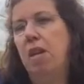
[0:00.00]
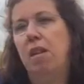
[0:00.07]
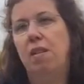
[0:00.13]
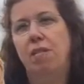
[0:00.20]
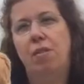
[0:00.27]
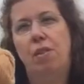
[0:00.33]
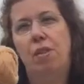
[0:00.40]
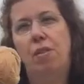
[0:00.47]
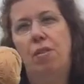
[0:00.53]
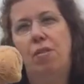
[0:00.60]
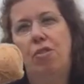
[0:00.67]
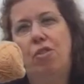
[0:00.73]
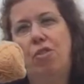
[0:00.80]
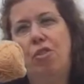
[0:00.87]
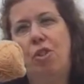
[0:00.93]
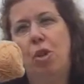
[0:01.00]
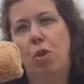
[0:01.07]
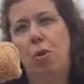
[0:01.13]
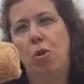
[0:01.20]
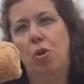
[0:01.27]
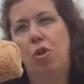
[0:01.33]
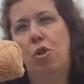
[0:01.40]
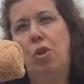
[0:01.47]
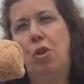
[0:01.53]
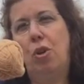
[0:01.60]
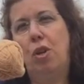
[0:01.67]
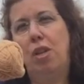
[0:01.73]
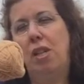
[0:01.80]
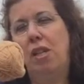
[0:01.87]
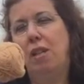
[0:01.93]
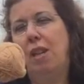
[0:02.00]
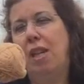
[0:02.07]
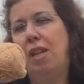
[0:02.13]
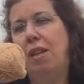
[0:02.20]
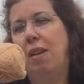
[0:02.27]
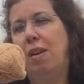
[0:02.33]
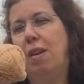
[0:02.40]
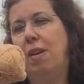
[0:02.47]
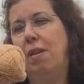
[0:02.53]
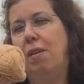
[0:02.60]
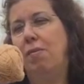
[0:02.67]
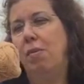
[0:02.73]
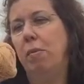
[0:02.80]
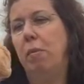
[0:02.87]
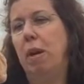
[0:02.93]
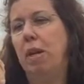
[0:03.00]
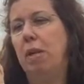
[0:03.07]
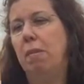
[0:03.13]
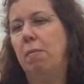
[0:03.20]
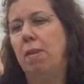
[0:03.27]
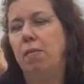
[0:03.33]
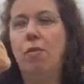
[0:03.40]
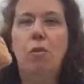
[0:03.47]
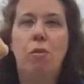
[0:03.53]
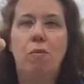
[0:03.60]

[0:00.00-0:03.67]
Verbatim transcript: kind of tawny, like uh, reminds me of